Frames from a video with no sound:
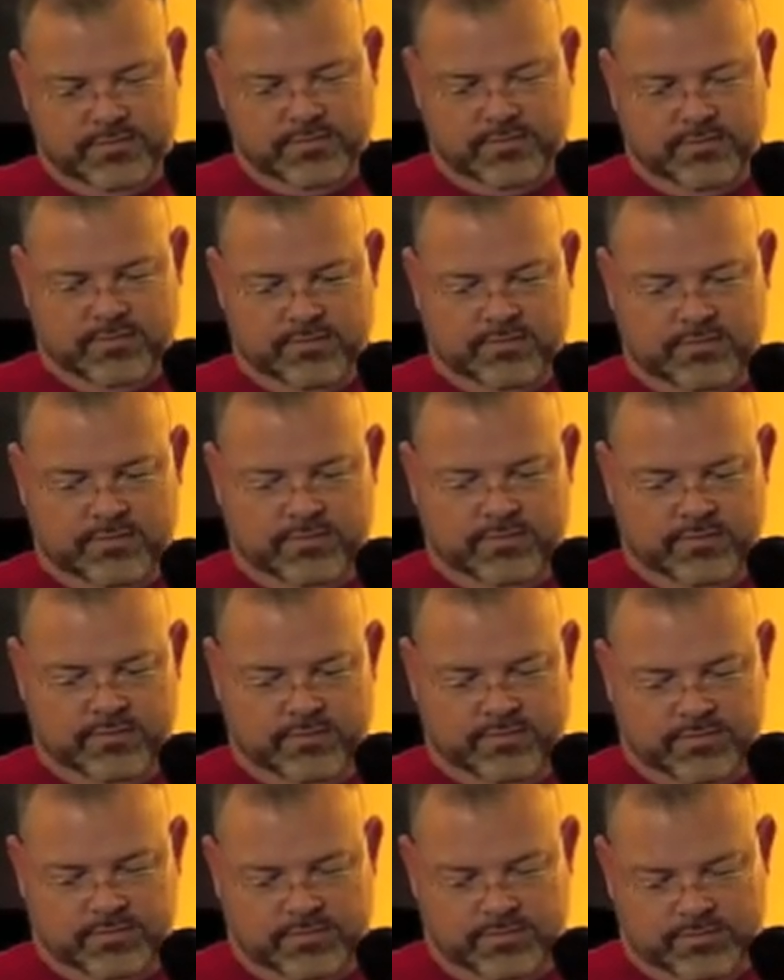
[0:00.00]

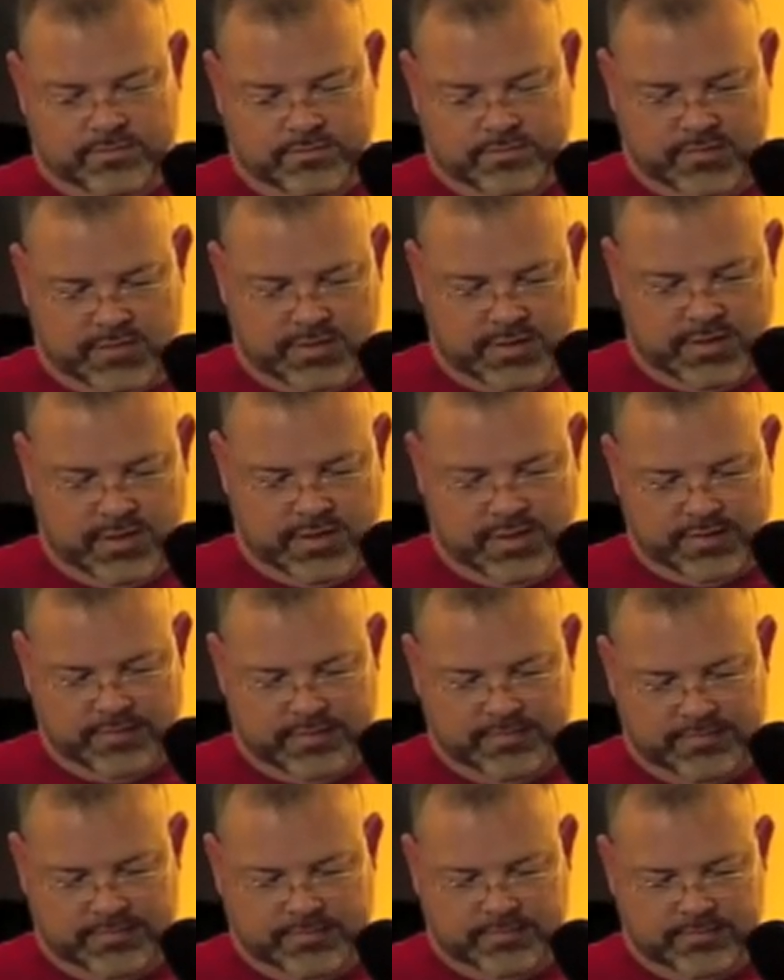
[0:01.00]

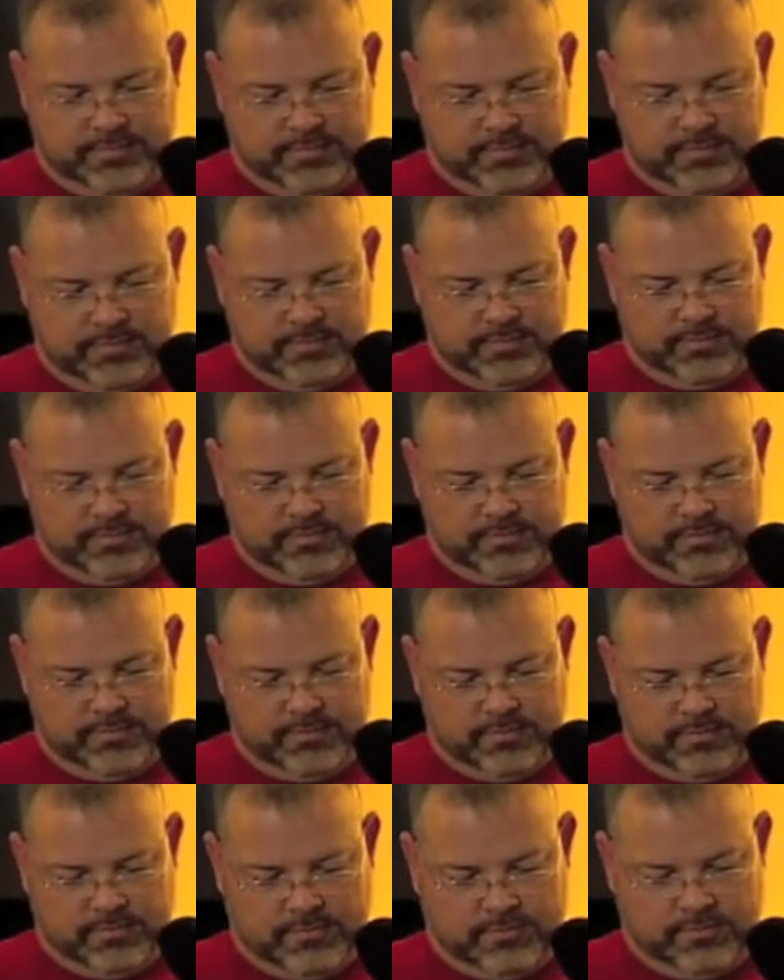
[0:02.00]

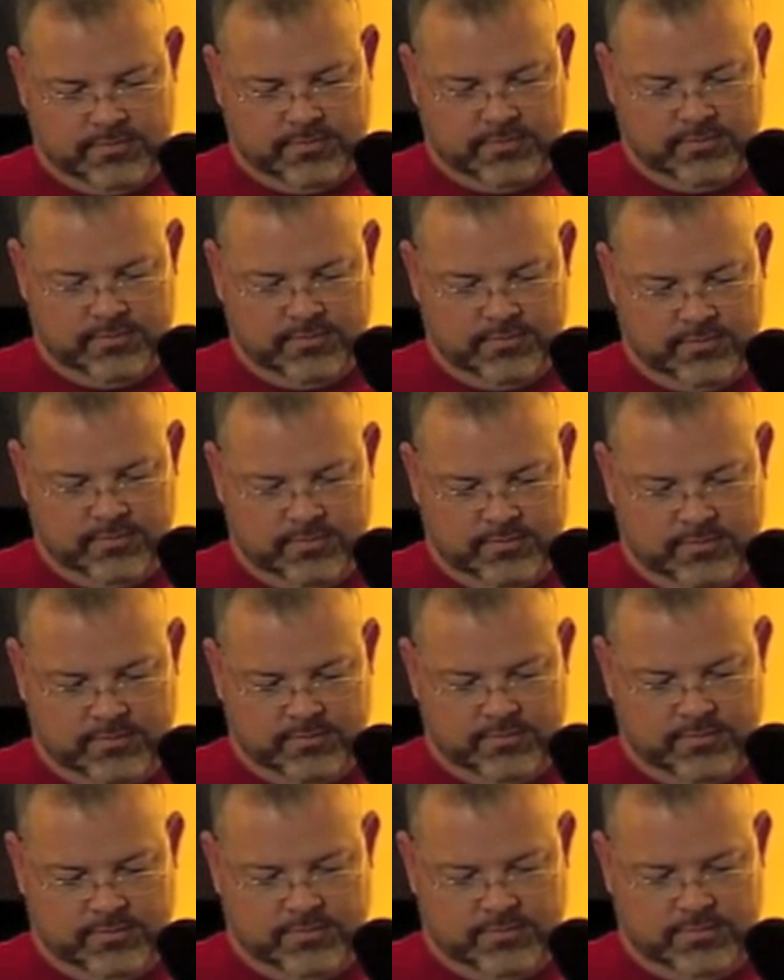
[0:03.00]

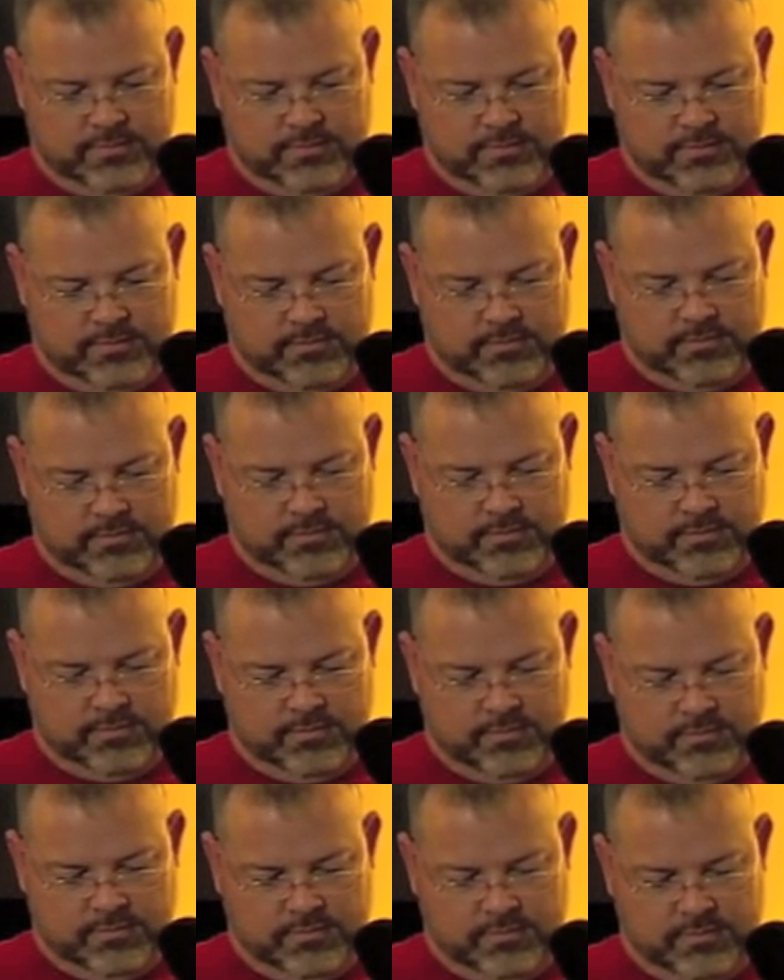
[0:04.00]

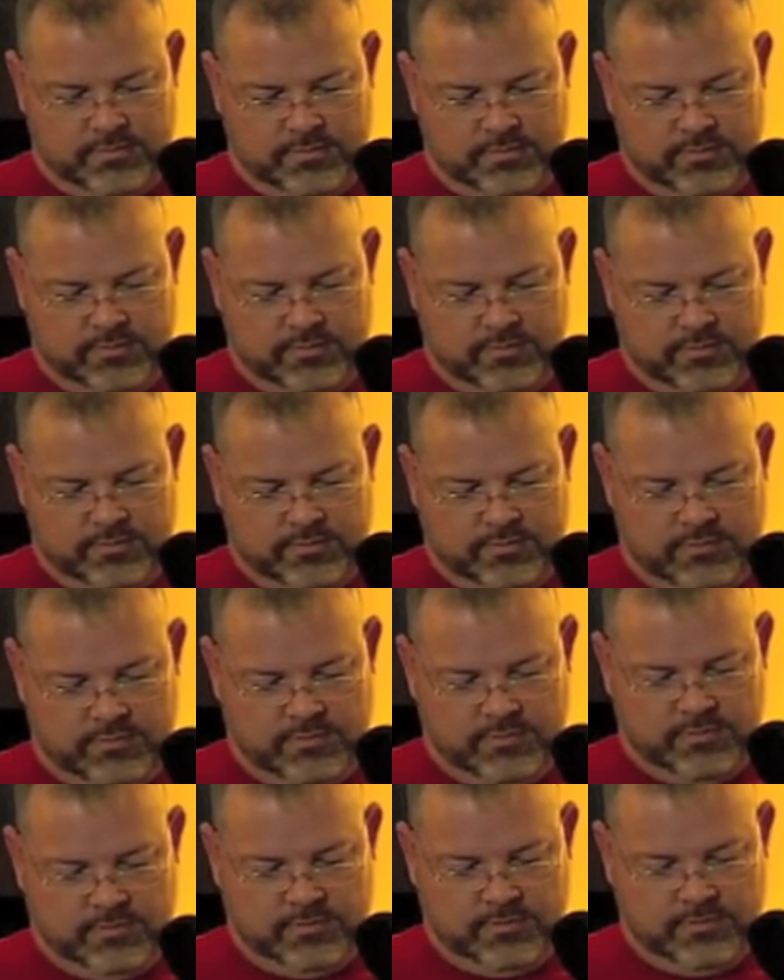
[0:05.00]

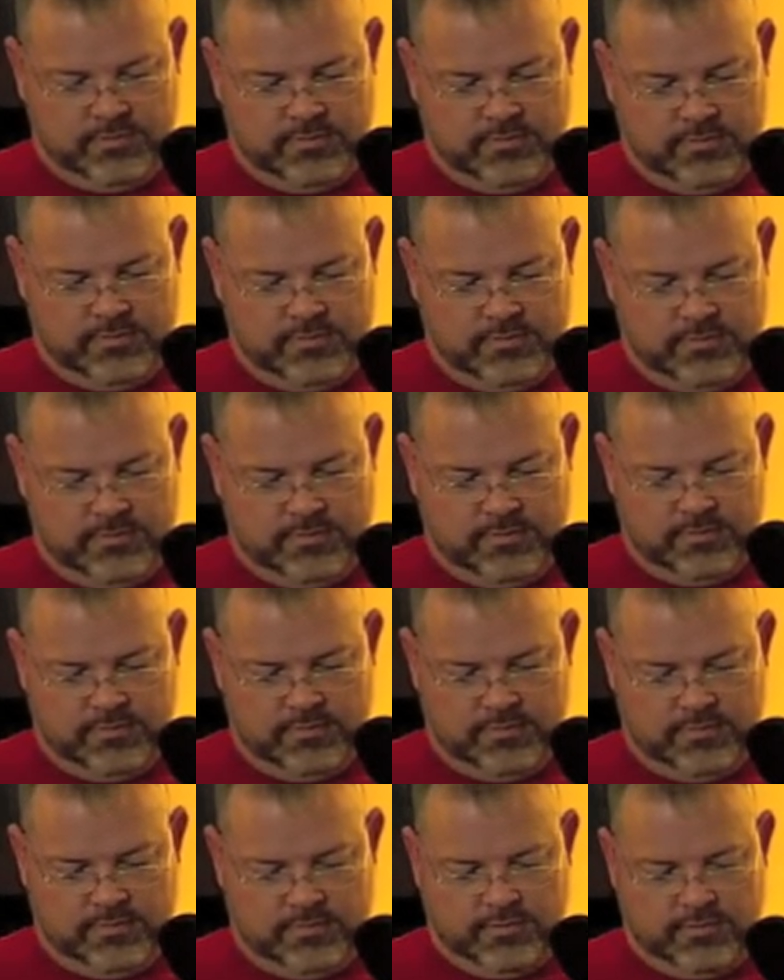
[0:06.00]

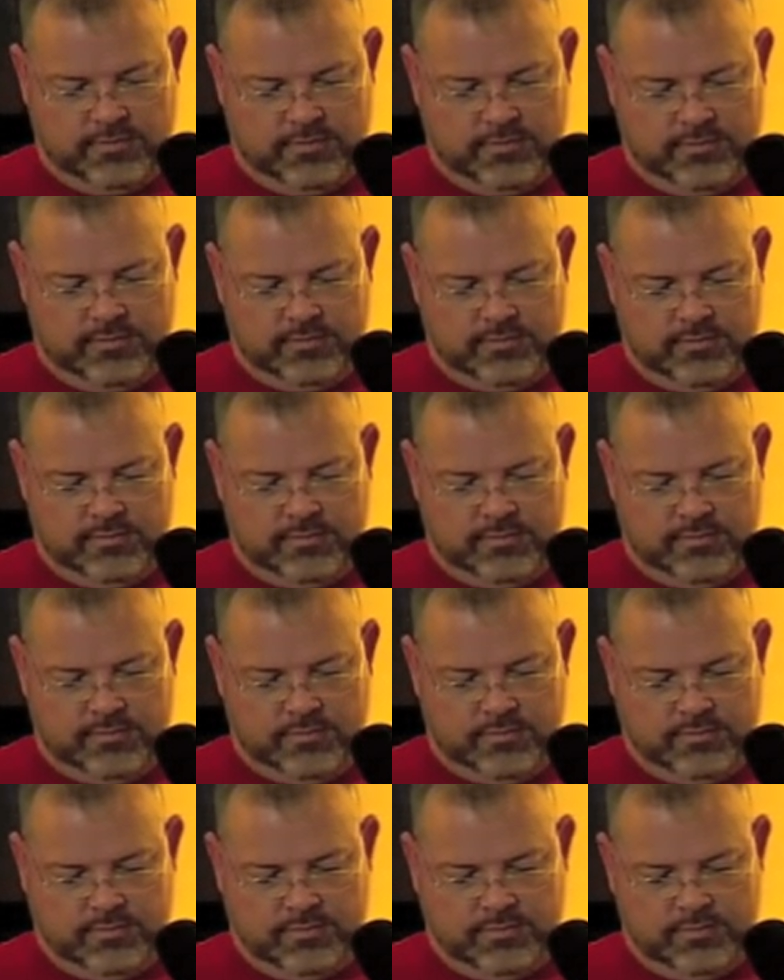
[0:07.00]
(not speaking)